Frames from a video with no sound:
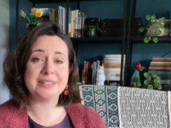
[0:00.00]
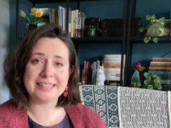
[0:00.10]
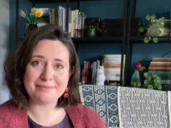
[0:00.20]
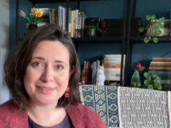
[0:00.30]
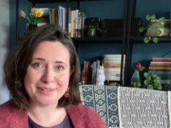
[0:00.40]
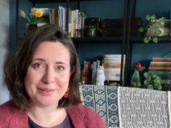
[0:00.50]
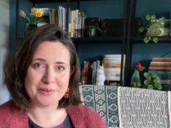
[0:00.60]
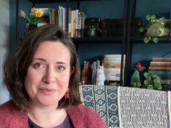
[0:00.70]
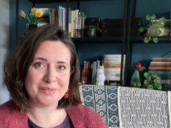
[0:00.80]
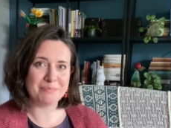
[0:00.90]
7
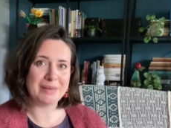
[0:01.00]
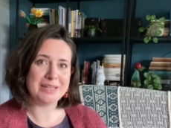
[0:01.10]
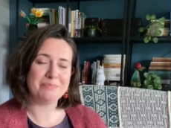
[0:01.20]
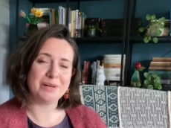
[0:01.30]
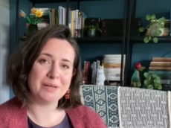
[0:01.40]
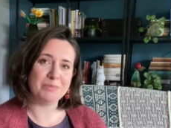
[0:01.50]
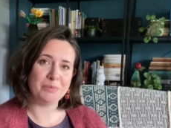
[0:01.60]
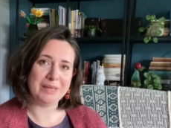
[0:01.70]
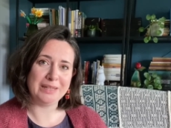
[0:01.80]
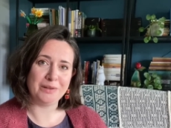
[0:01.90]
of the Made by
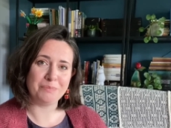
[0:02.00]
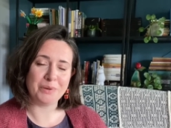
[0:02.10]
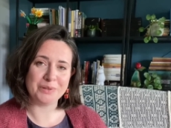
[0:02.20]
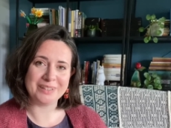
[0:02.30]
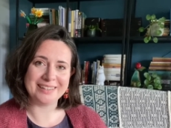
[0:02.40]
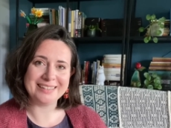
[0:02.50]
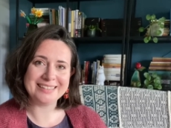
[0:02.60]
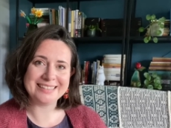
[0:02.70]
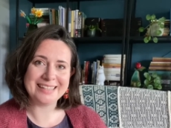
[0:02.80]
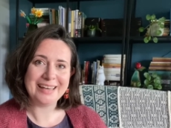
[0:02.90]
Mumino
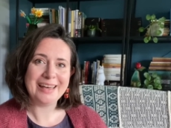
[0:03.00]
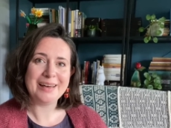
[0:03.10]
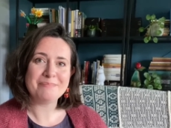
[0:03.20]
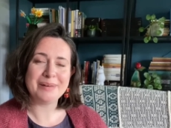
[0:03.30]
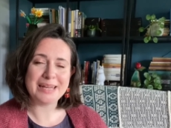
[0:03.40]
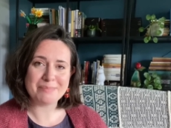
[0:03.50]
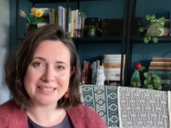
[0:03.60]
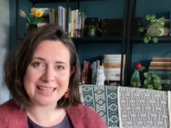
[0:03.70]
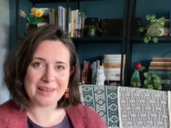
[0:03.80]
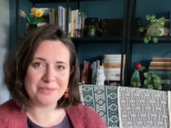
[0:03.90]
podcast. My name is
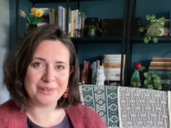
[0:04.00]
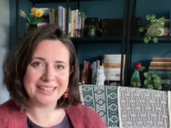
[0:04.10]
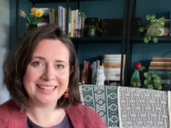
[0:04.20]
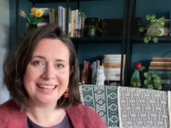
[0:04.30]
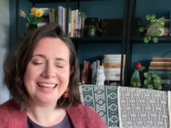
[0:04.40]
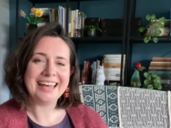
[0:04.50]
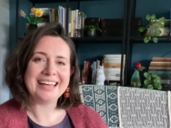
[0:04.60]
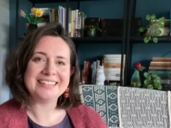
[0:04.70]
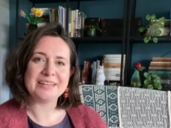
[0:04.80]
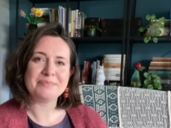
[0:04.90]
Catherine
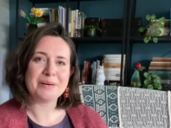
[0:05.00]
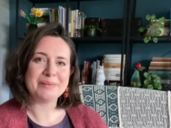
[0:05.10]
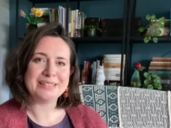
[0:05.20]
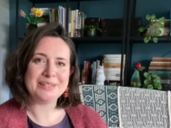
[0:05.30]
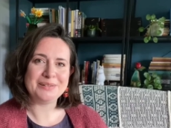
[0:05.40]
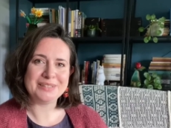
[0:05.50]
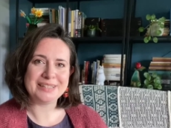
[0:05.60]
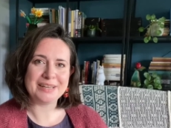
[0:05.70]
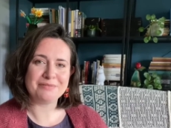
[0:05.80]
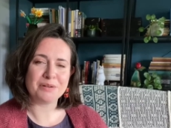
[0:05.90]
and I'm coming to you
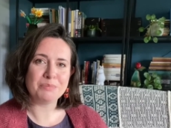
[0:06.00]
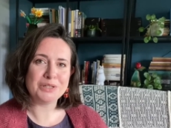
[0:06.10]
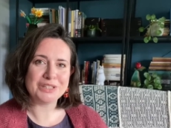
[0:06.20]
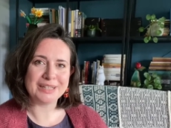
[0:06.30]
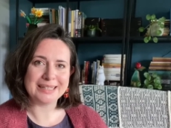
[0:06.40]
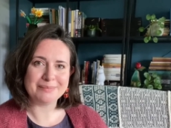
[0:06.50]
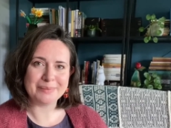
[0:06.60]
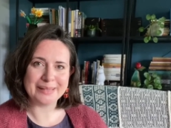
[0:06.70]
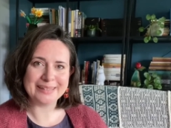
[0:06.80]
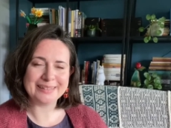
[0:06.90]
today from
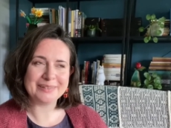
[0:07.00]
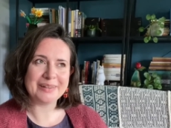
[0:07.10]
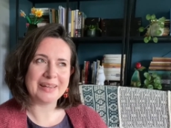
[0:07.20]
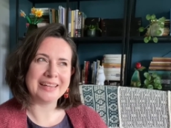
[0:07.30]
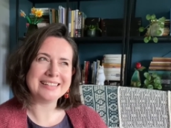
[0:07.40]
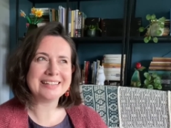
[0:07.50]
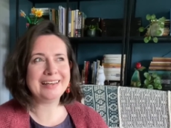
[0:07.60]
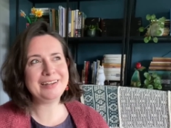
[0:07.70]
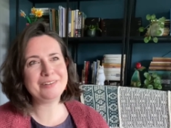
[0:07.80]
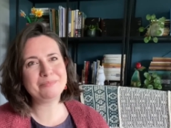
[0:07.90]
Mönchengladbach. It's
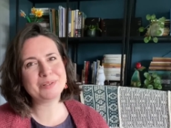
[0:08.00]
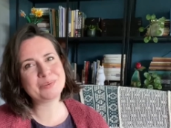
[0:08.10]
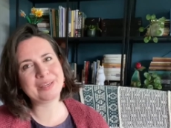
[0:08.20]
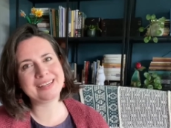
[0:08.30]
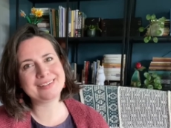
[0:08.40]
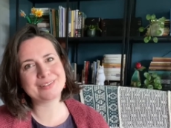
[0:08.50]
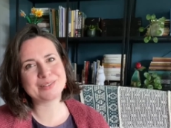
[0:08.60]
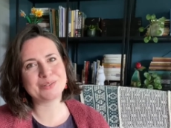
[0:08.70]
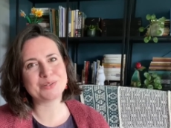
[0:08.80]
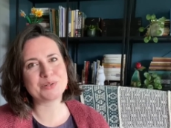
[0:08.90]
kind of between
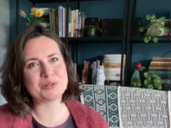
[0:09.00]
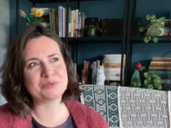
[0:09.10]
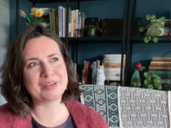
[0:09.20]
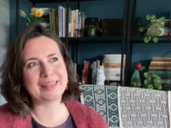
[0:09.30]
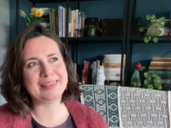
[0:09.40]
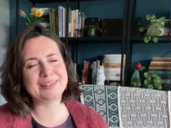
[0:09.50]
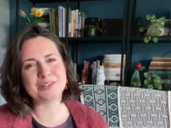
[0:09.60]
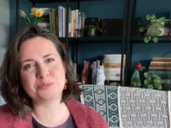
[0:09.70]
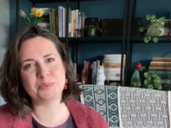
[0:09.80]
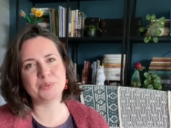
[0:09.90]
Dusseldorf and the
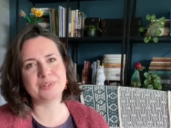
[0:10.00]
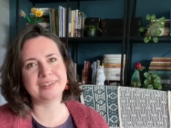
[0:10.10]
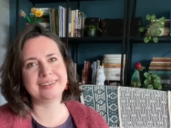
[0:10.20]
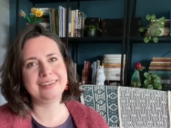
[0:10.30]
Dutch border